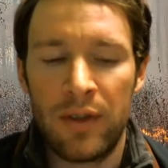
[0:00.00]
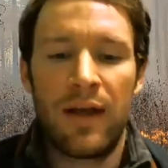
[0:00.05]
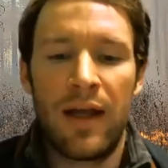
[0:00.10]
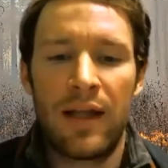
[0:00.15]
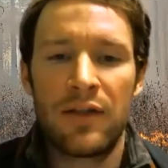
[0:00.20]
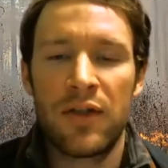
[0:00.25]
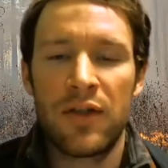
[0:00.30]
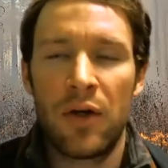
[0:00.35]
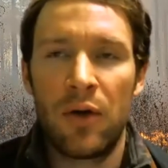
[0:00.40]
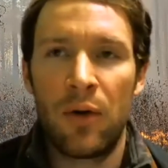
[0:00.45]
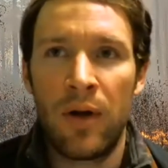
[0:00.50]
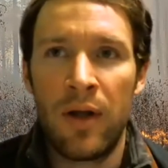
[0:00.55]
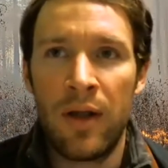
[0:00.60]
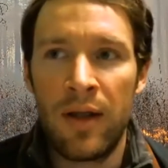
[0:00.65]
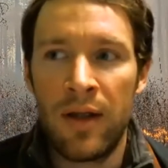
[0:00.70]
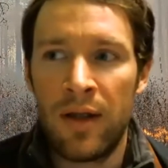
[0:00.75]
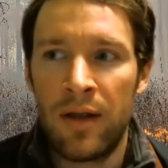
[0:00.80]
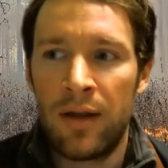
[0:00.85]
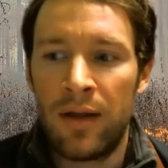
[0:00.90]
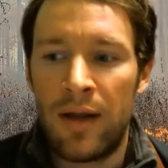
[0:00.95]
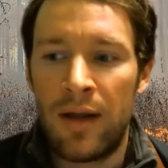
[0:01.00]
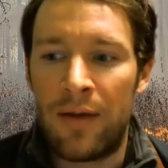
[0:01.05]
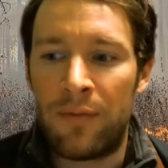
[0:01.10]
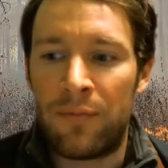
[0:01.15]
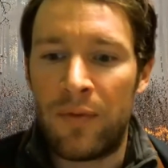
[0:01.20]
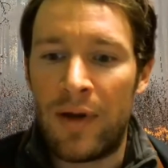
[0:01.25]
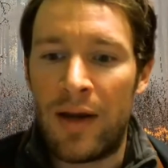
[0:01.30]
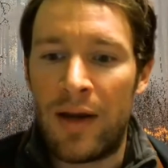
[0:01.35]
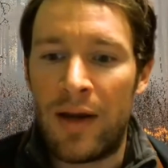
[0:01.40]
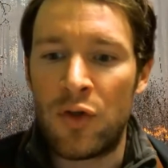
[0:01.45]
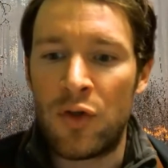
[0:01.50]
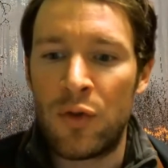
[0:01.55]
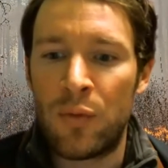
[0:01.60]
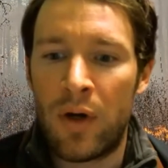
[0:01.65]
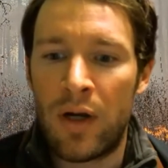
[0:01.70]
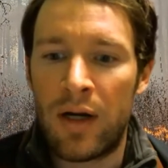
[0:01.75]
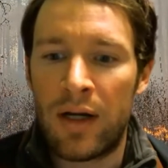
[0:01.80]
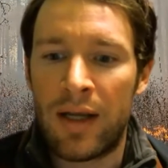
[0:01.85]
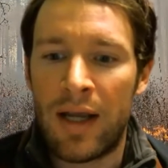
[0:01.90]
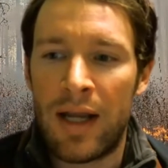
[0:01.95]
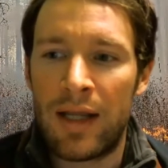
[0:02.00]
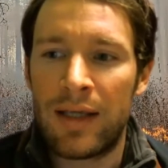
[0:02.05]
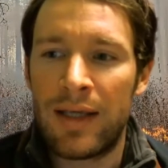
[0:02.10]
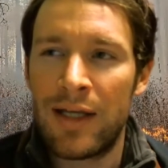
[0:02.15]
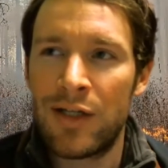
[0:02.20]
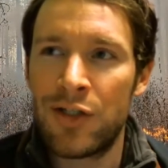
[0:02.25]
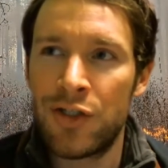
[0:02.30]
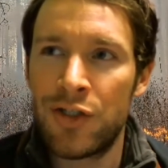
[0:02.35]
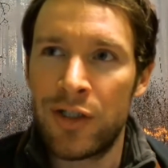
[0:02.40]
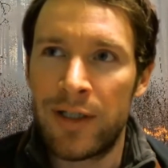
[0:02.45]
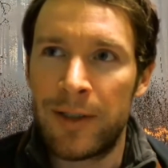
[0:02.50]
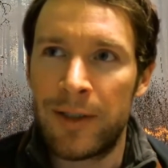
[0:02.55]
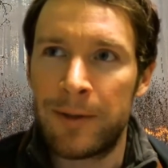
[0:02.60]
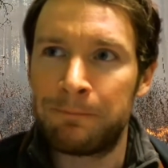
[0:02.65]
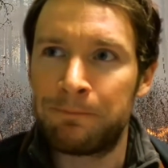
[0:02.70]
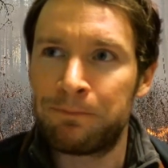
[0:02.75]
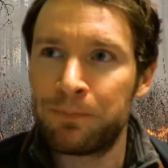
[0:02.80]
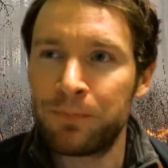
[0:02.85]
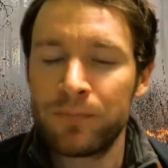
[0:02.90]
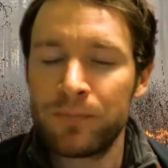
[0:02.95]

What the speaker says: And so if you want to kind of get your